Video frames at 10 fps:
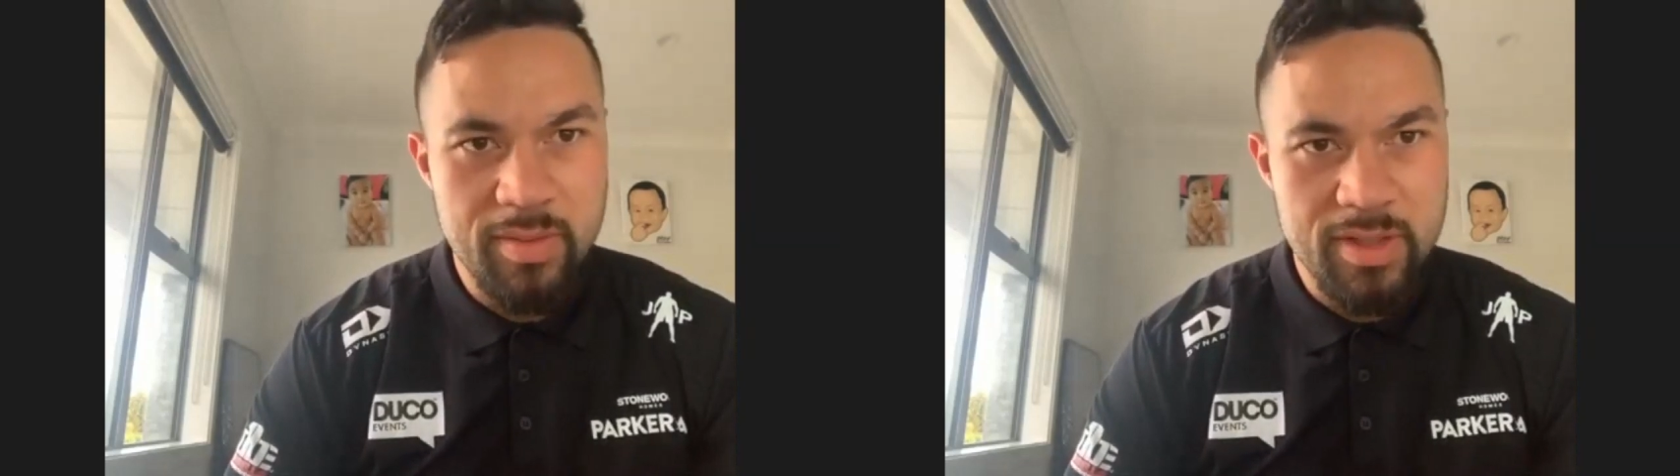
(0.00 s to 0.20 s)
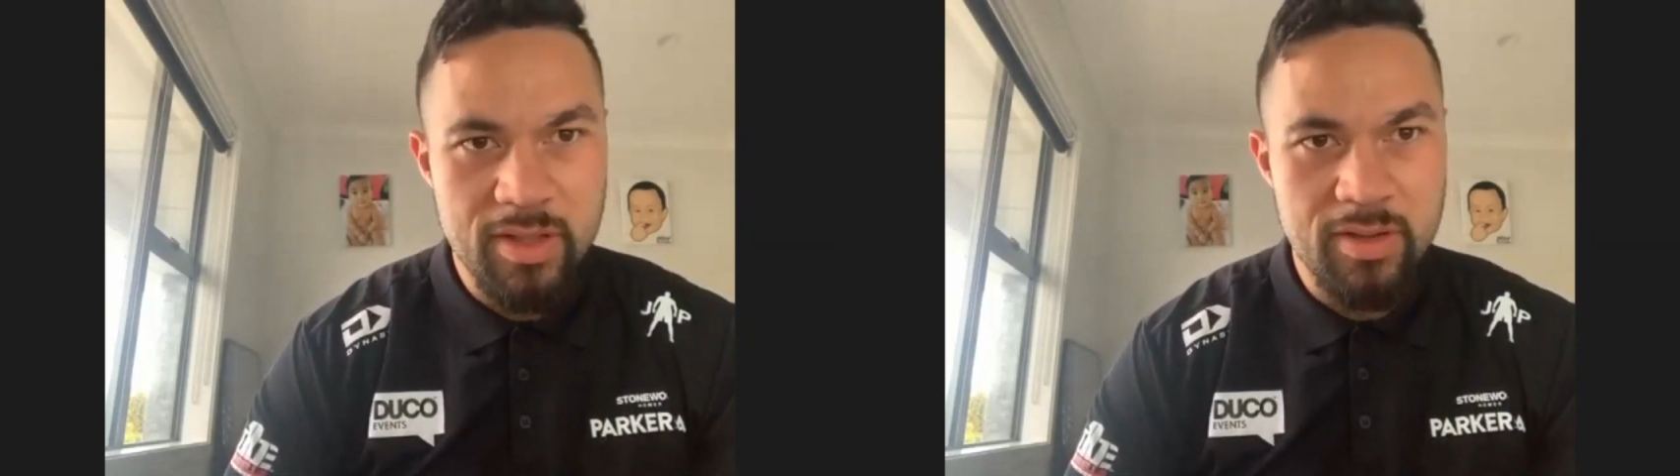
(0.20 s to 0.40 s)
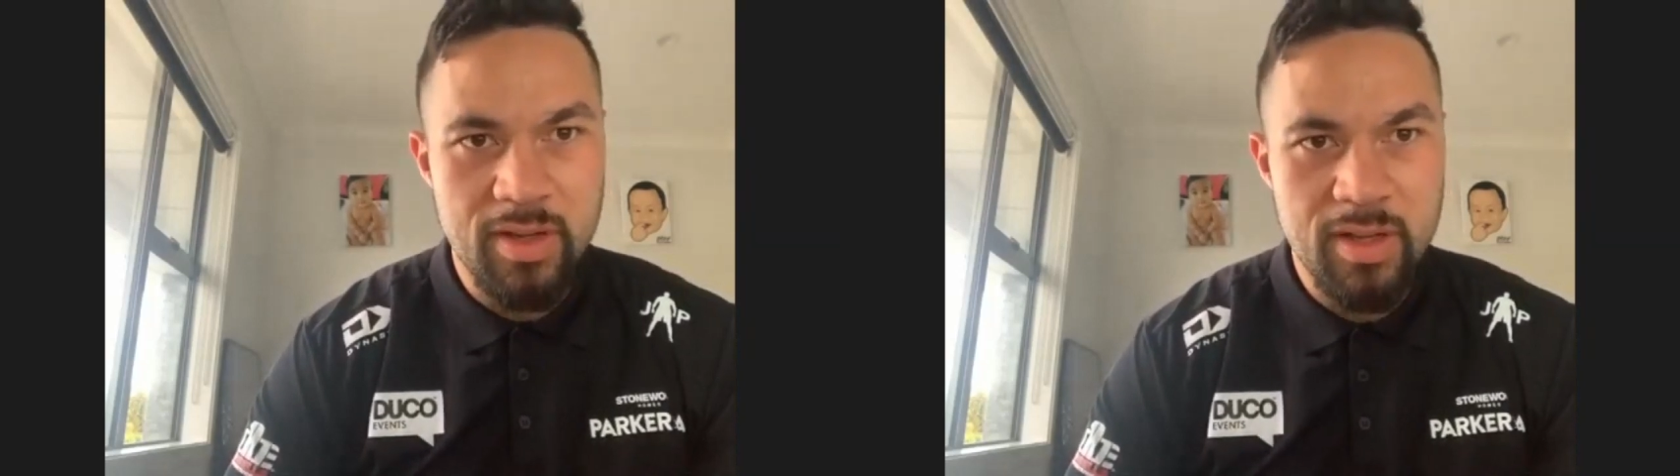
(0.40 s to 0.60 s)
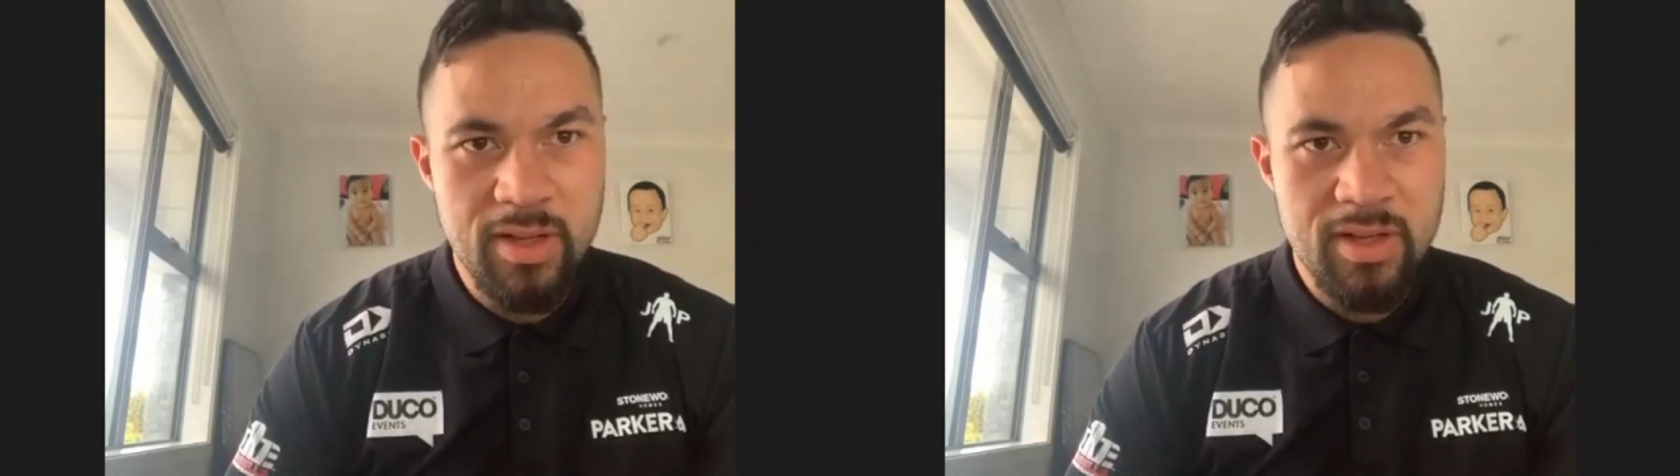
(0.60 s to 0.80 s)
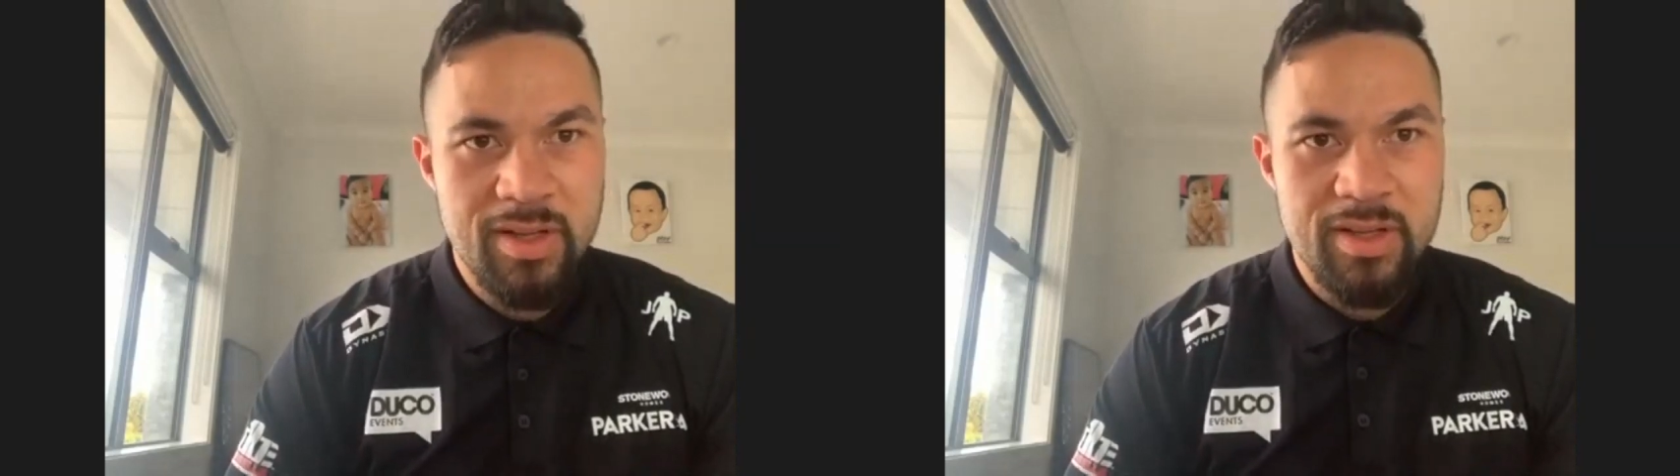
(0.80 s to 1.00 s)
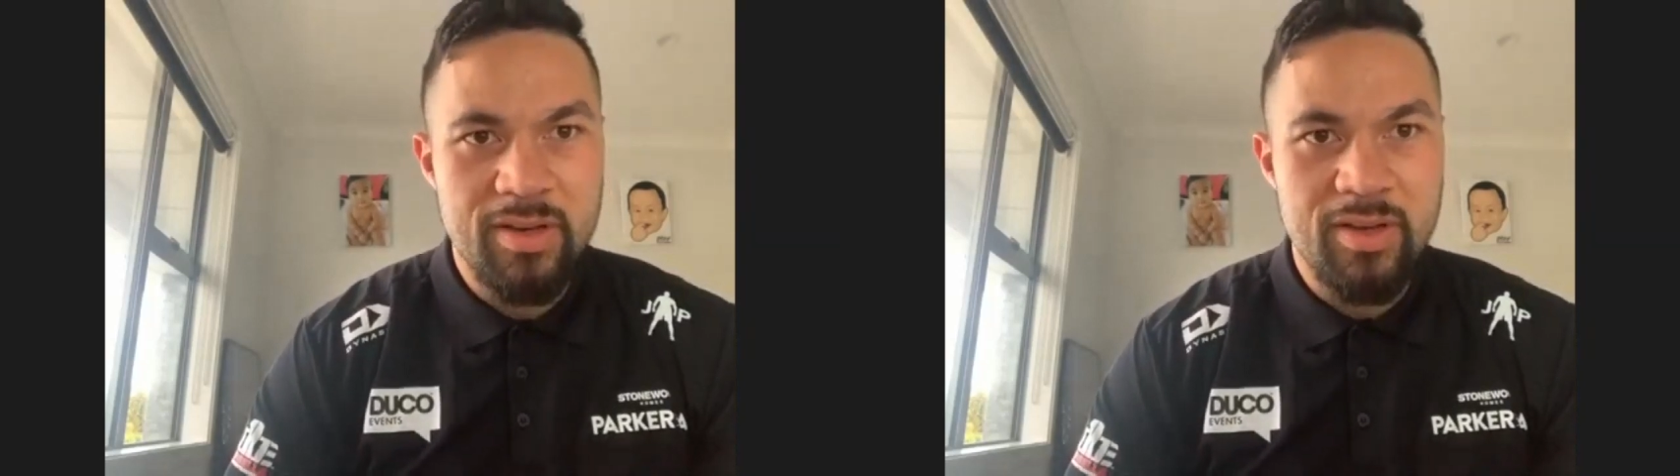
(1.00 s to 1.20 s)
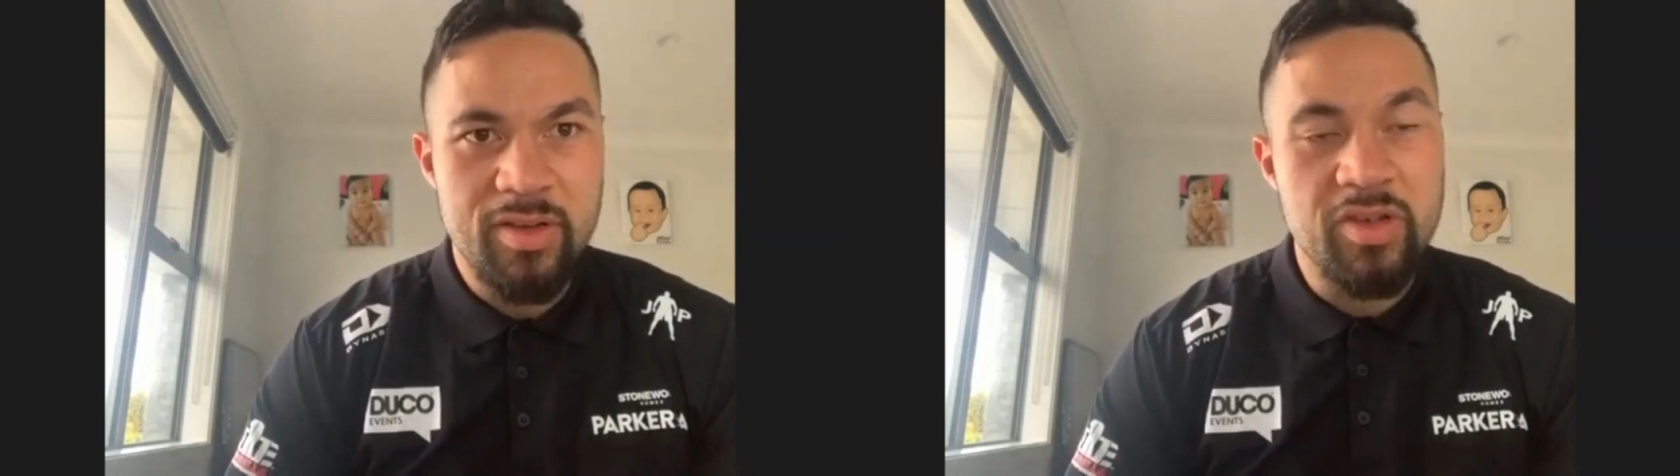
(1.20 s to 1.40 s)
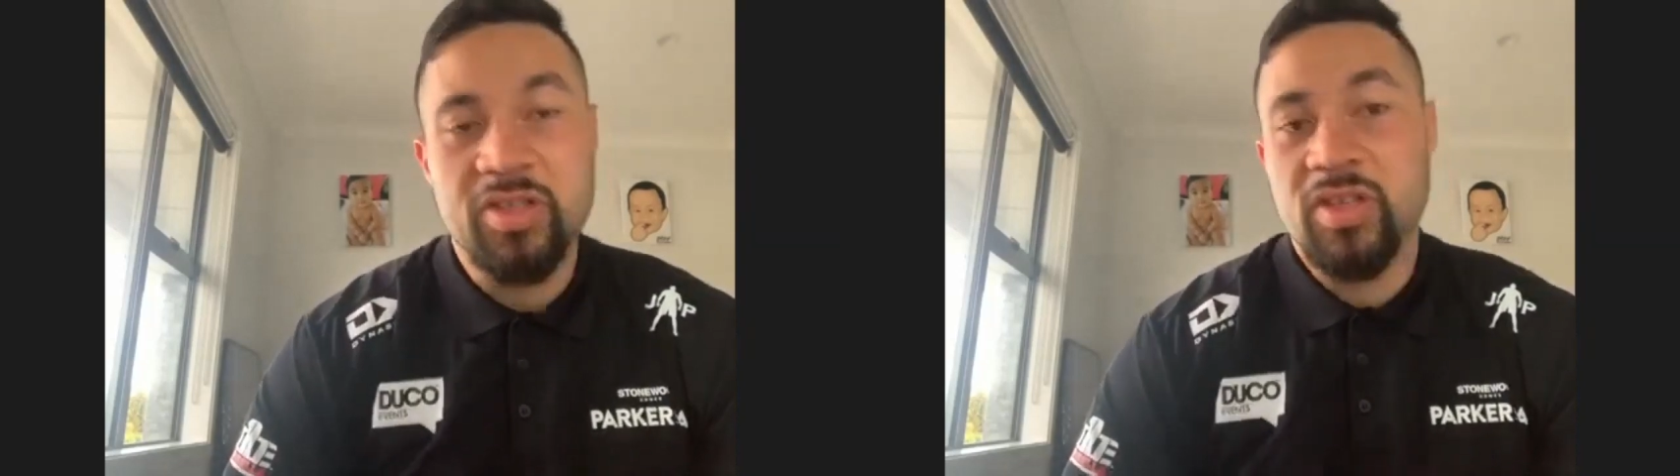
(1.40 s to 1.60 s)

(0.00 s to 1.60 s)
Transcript: And so, because